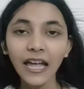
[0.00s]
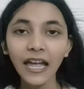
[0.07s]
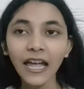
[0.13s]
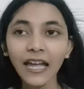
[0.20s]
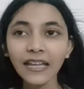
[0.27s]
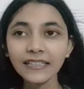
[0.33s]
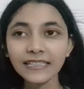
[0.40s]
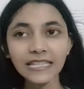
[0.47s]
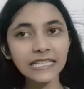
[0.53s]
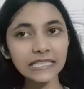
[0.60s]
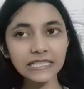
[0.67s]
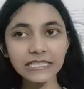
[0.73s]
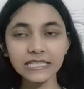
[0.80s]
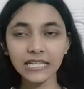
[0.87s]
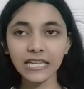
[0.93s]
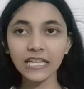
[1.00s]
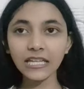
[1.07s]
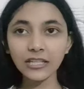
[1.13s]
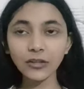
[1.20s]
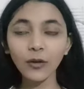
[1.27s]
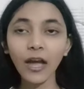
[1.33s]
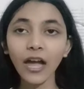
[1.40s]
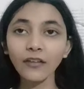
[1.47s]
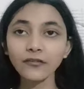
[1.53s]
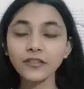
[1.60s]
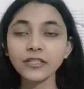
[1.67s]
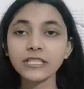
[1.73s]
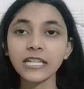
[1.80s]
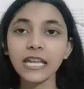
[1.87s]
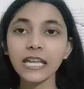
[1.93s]
And in a day, you have to
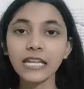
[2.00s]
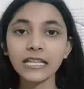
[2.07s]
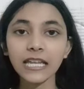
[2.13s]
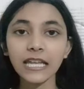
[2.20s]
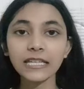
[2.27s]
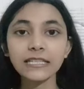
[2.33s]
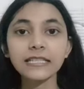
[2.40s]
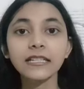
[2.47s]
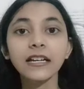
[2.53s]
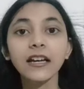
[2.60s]
take like